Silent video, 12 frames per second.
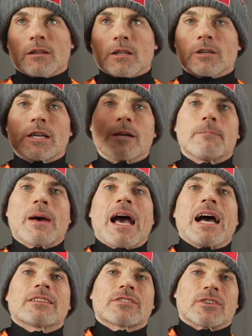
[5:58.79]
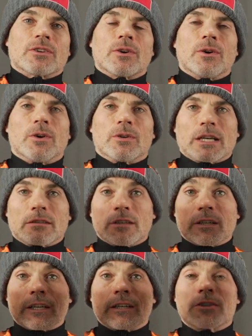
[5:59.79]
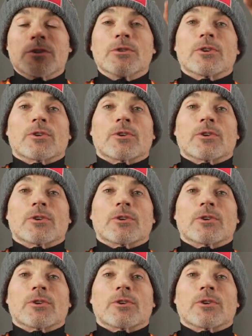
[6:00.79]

looking past the goal, like looking to